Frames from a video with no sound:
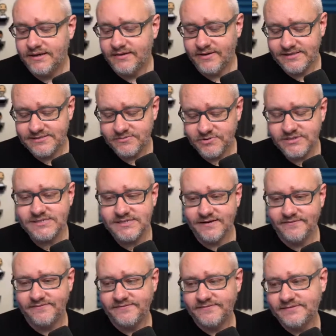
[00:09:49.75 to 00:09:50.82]
got some good
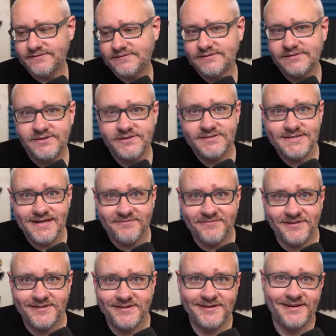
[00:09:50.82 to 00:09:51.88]
stuff
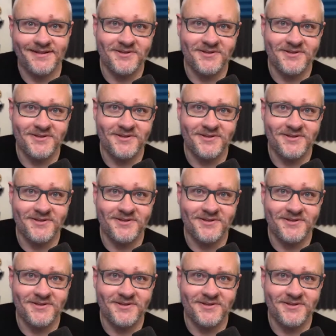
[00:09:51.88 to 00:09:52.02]
on the